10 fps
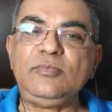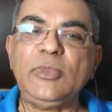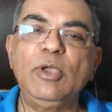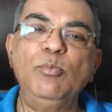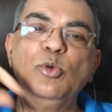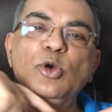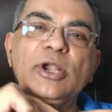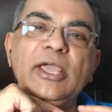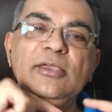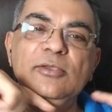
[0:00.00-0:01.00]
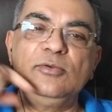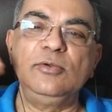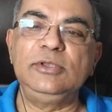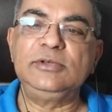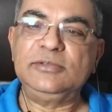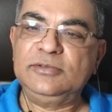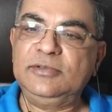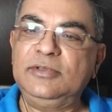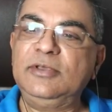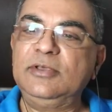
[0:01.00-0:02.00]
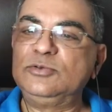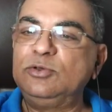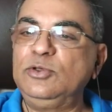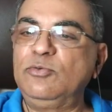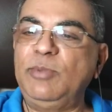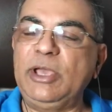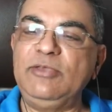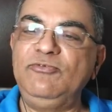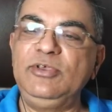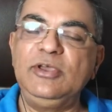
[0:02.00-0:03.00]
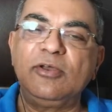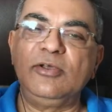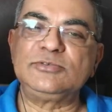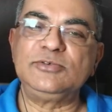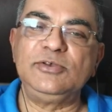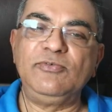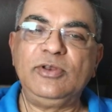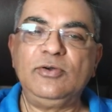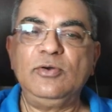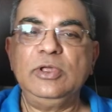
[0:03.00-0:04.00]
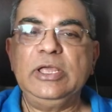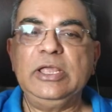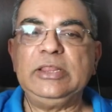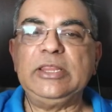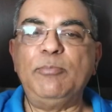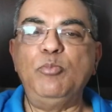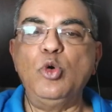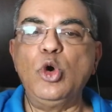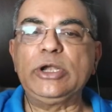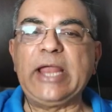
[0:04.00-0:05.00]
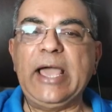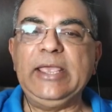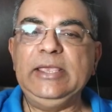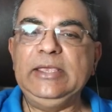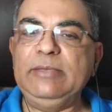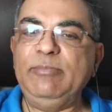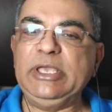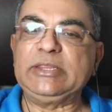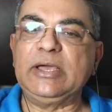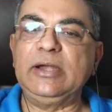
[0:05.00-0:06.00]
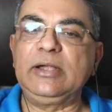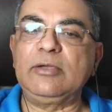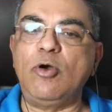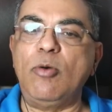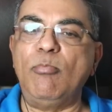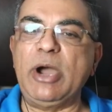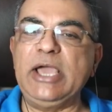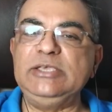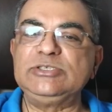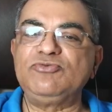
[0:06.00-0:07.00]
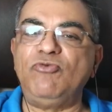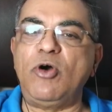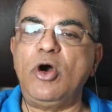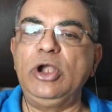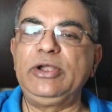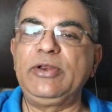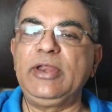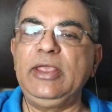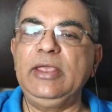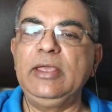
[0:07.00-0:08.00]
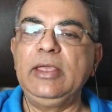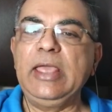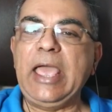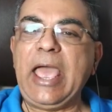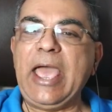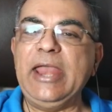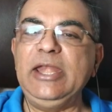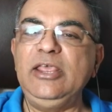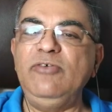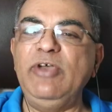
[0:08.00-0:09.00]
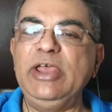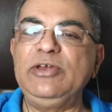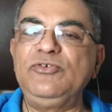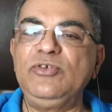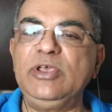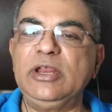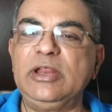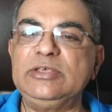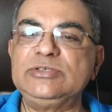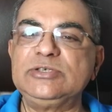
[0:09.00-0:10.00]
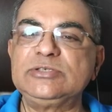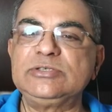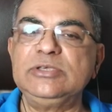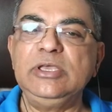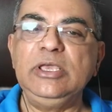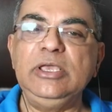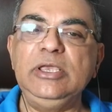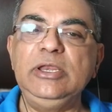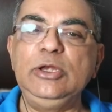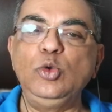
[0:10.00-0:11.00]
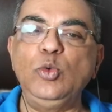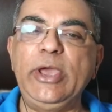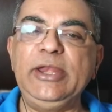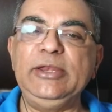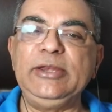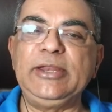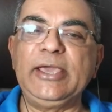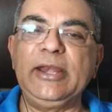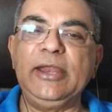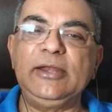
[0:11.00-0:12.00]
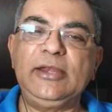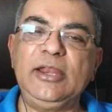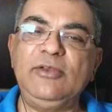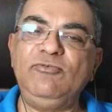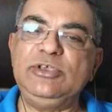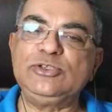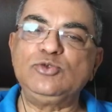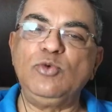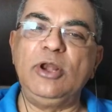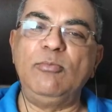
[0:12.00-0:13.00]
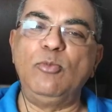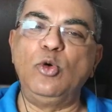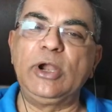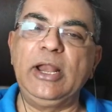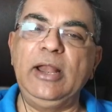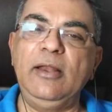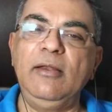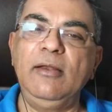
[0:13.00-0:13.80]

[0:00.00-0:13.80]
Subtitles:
BOT, you know it? So you, by figure also it will know. The bow tie method combines fault tree and event tree analysis into an integrated visual model